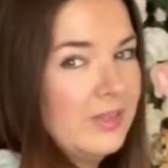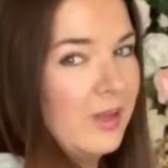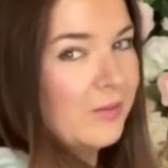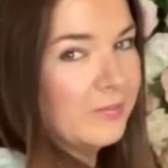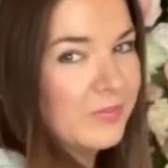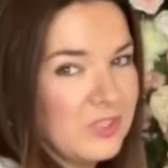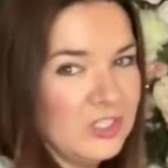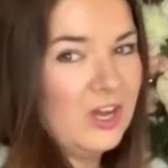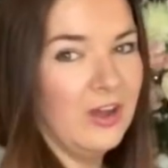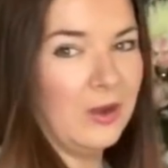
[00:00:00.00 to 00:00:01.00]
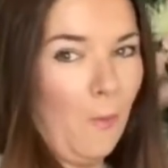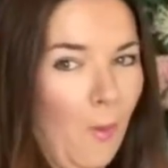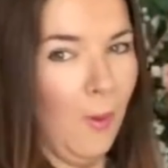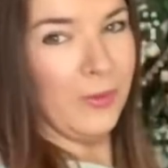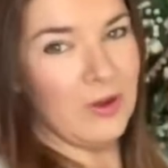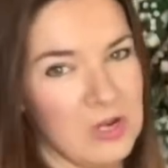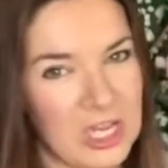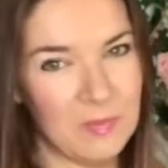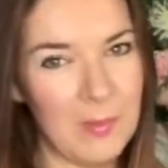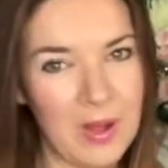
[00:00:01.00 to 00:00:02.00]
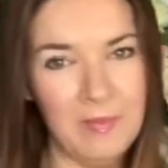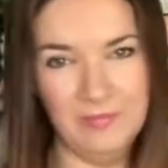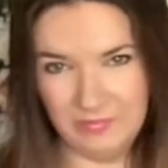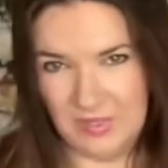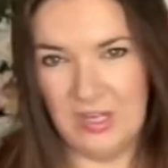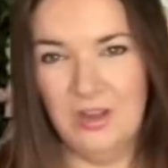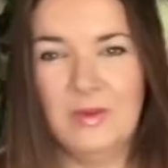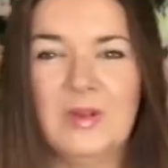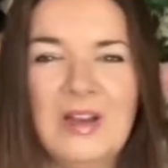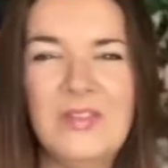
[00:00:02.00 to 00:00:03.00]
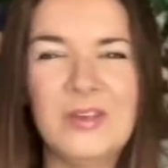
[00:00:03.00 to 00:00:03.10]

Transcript: um, shy, like, oh, don't look at my bum. You know, we all have those